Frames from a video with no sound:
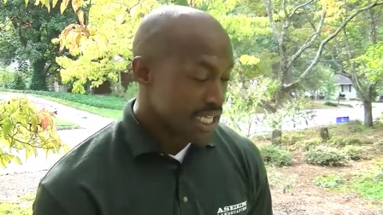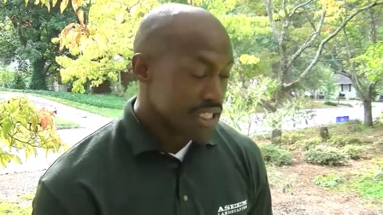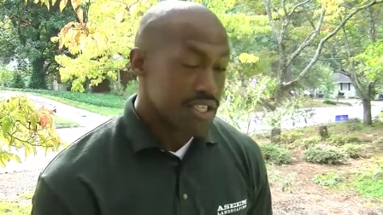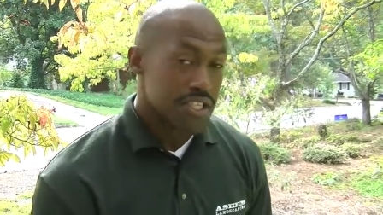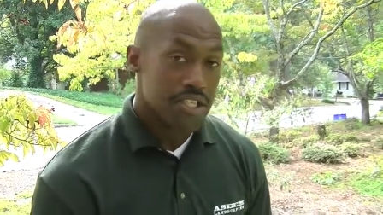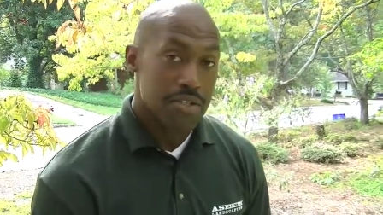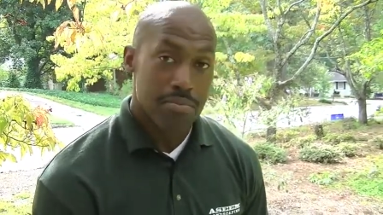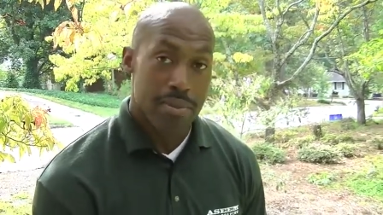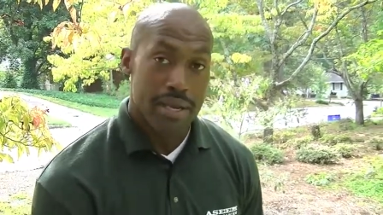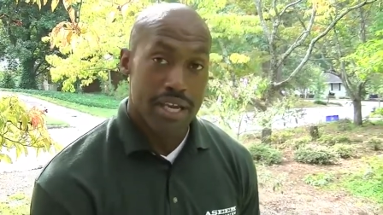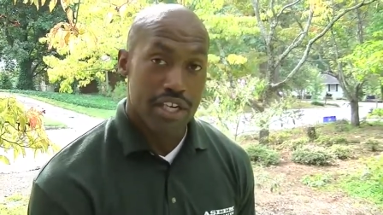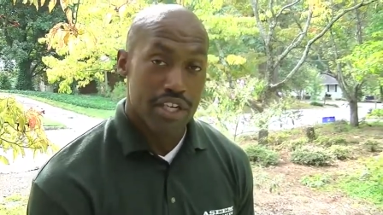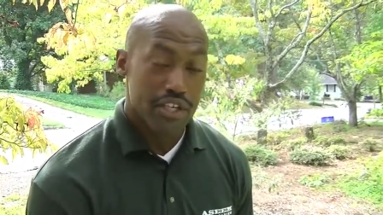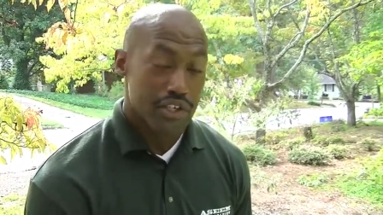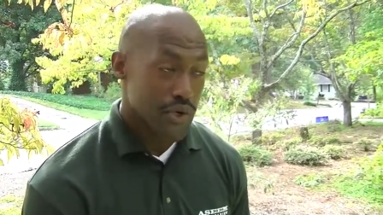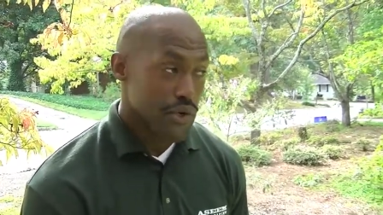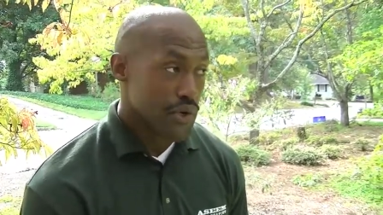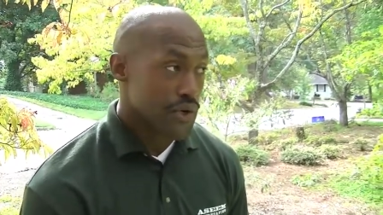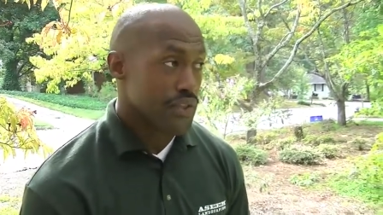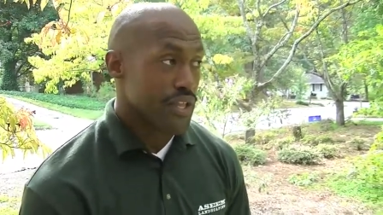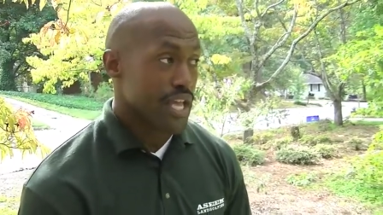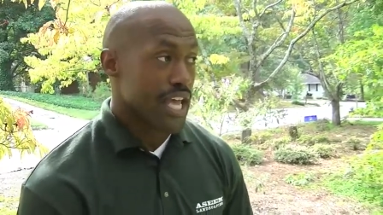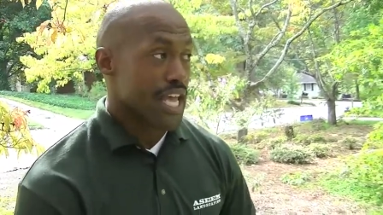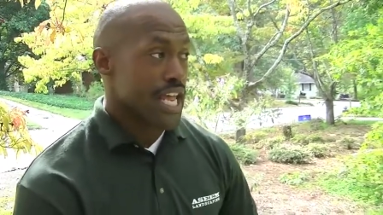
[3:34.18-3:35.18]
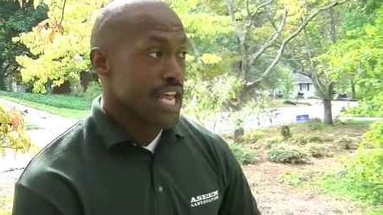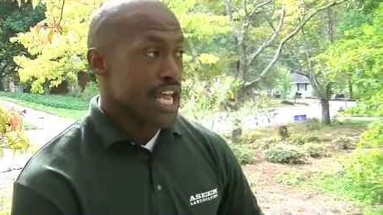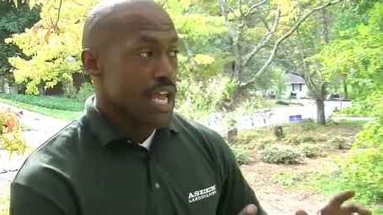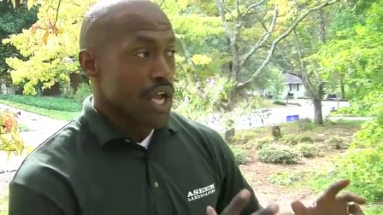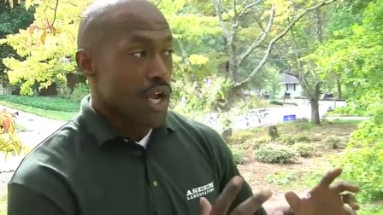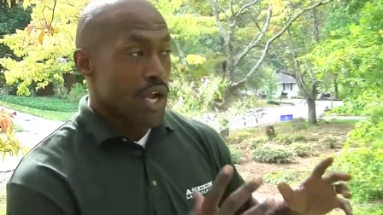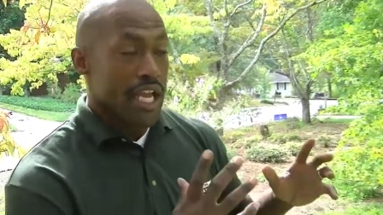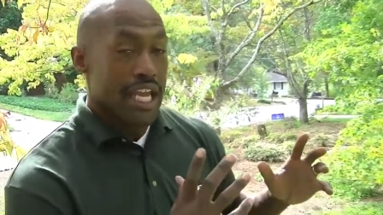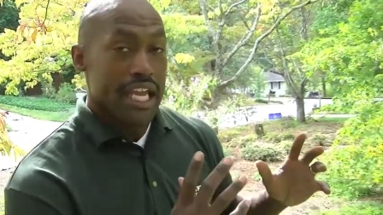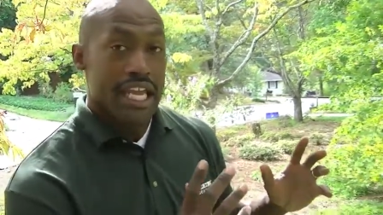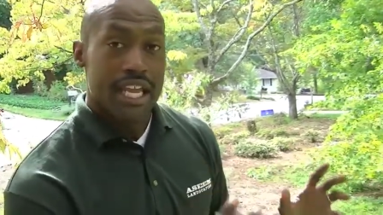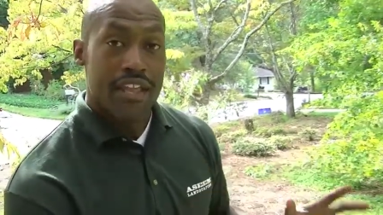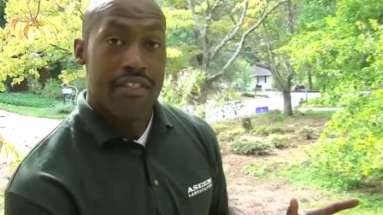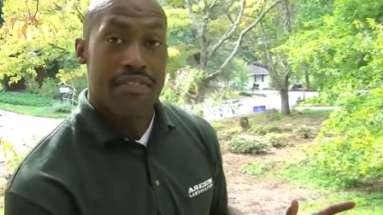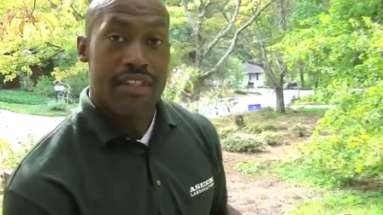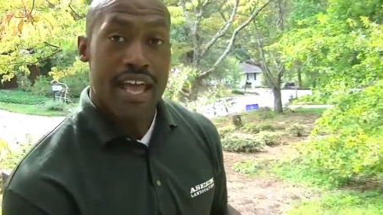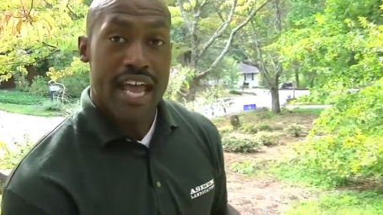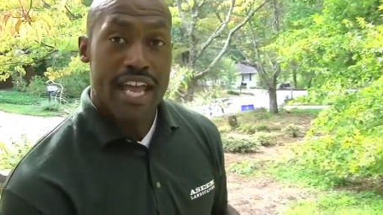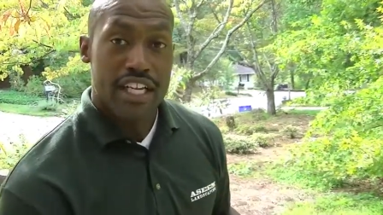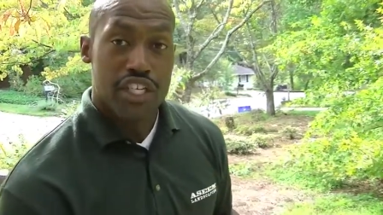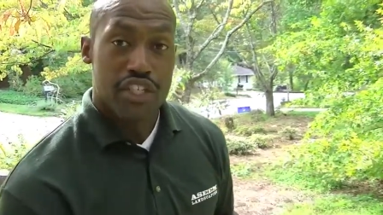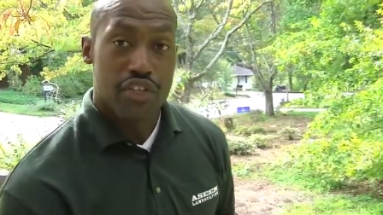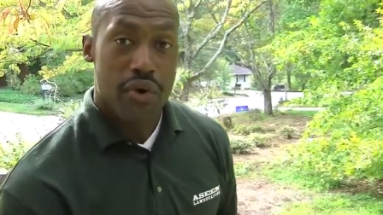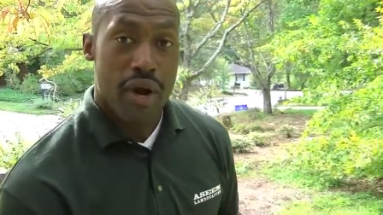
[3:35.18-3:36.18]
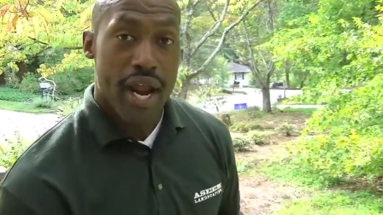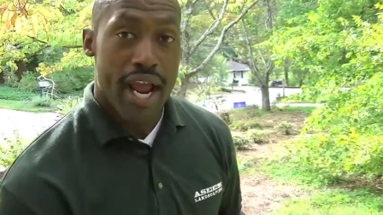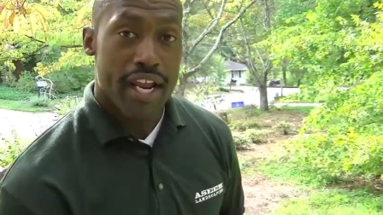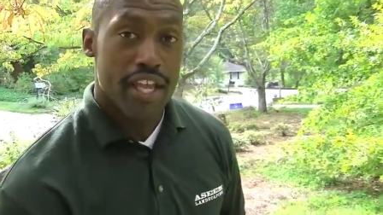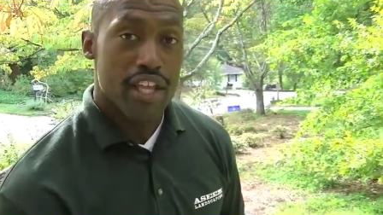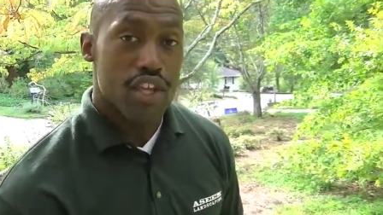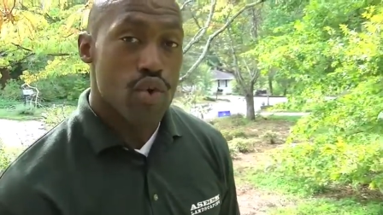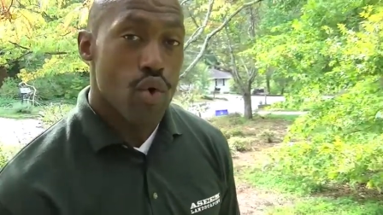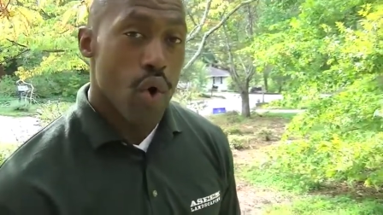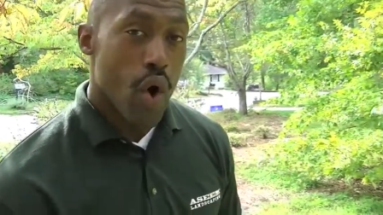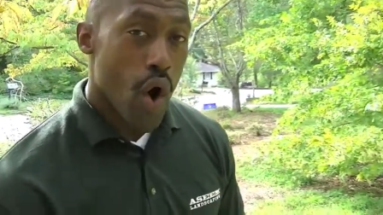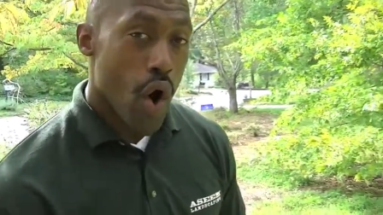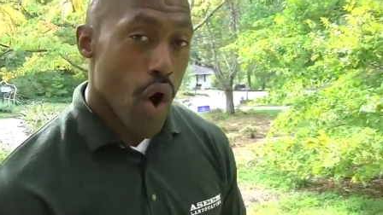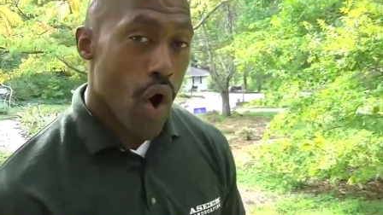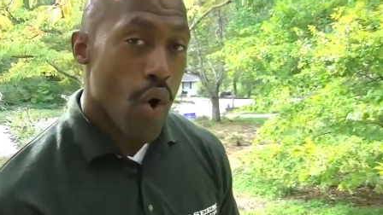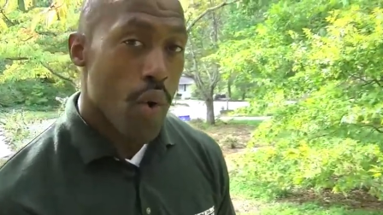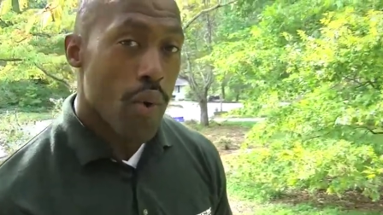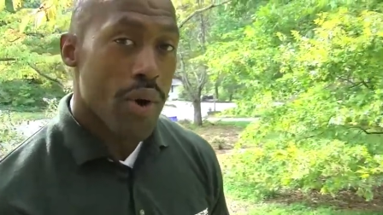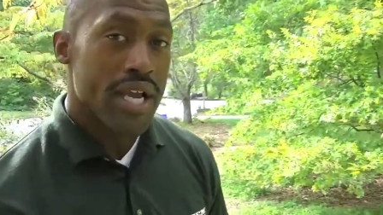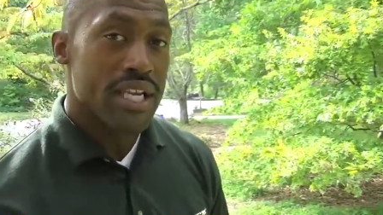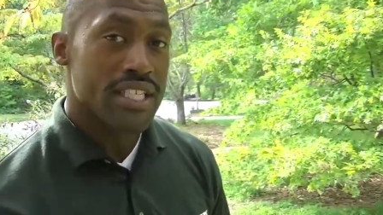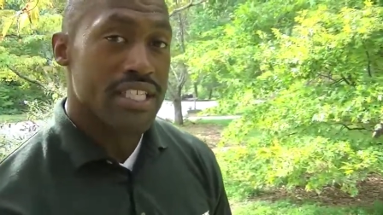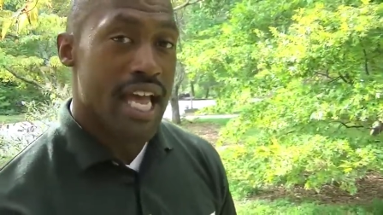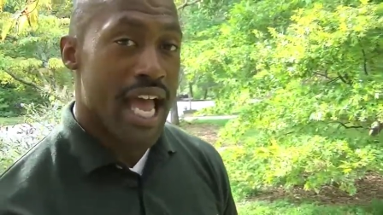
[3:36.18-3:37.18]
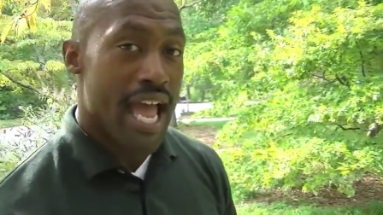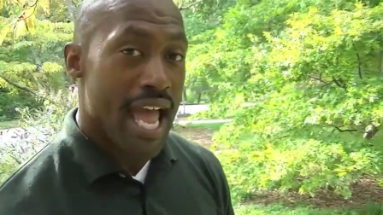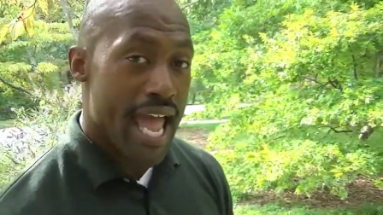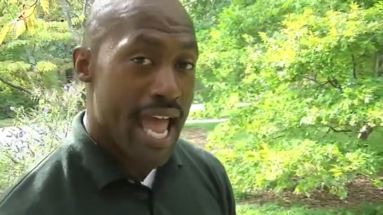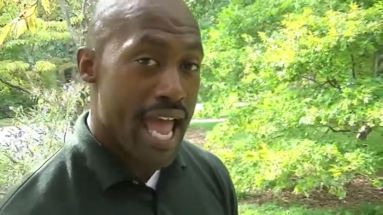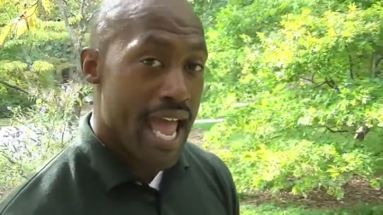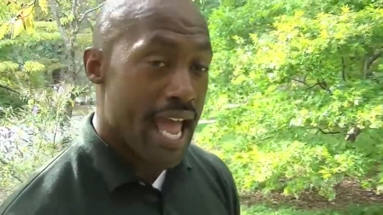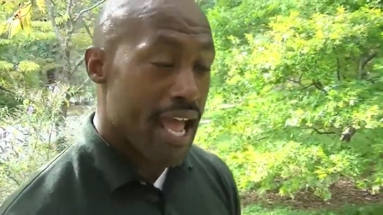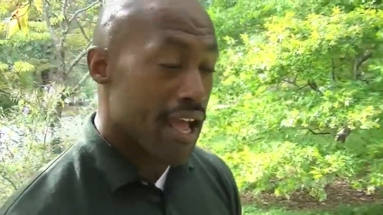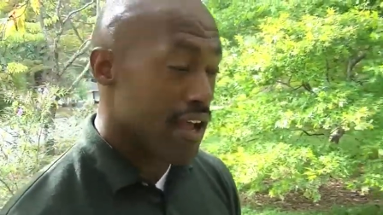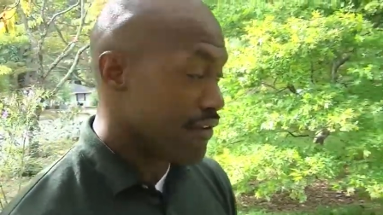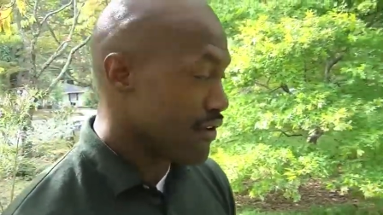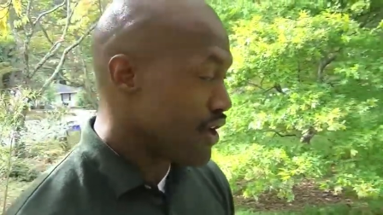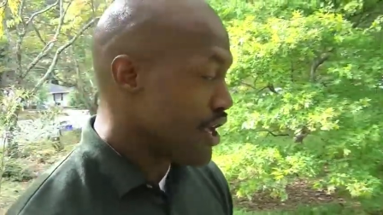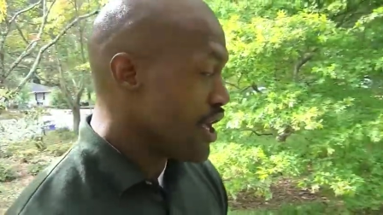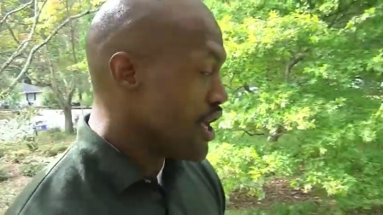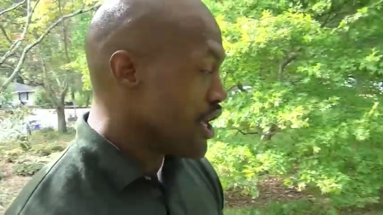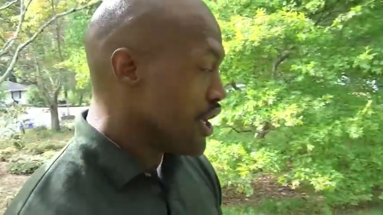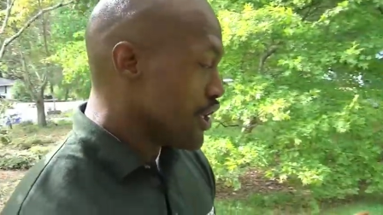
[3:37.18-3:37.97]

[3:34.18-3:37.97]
Just make sure that in that track you always have